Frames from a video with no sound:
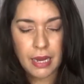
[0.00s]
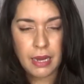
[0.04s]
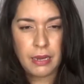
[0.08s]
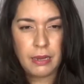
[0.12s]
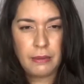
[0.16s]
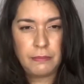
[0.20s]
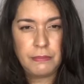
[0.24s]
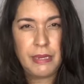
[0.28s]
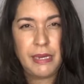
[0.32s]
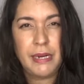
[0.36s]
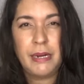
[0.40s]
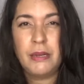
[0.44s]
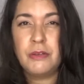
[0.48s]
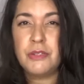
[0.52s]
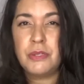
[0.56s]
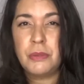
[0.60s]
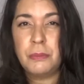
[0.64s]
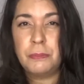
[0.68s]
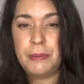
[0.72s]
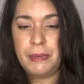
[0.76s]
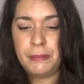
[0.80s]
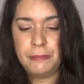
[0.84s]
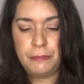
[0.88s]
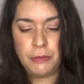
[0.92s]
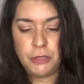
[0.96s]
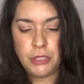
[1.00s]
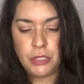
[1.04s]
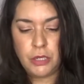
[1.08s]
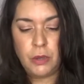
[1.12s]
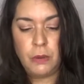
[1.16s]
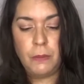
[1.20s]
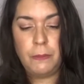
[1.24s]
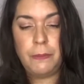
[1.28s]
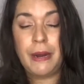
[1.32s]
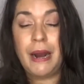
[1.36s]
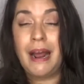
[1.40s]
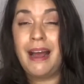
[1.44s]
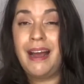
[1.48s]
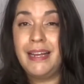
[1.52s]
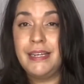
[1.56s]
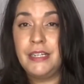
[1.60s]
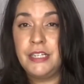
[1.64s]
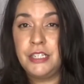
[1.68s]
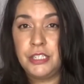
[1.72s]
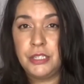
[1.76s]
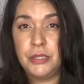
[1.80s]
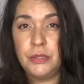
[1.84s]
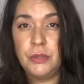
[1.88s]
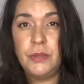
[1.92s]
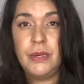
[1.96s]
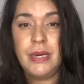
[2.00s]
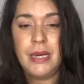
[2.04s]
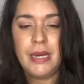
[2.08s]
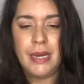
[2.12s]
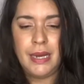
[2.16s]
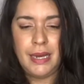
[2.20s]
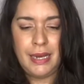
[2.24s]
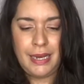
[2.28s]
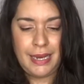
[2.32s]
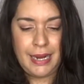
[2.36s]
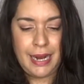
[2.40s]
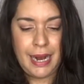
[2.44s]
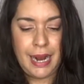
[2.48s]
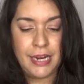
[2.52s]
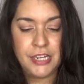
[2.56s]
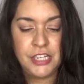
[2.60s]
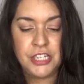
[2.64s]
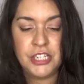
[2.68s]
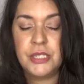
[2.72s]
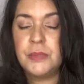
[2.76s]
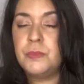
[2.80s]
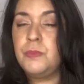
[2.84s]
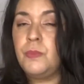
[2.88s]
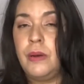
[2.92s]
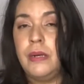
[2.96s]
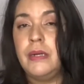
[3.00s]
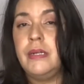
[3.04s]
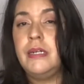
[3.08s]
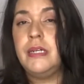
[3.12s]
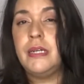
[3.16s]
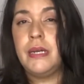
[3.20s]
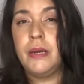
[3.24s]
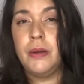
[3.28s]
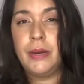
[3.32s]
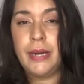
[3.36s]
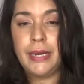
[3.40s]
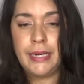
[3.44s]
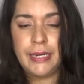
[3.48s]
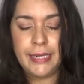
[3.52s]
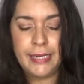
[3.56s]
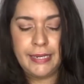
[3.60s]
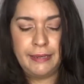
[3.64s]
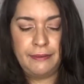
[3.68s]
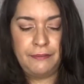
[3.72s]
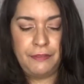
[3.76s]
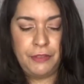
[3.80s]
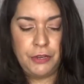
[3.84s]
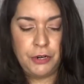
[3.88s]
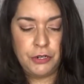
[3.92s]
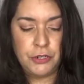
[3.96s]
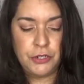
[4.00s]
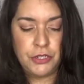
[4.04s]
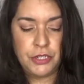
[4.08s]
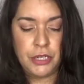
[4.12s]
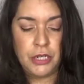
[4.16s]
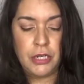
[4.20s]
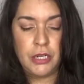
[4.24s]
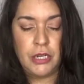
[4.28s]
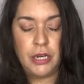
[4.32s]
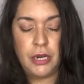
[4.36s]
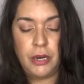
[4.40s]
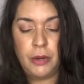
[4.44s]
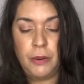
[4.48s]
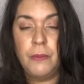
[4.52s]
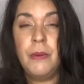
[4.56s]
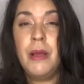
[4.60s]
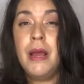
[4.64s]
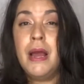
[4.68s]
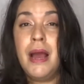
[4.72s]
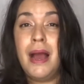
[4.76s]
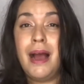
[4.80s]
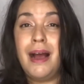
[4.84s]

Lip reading: I know some people don't, but I do, and I just wanted to go ahead and give theirs a go.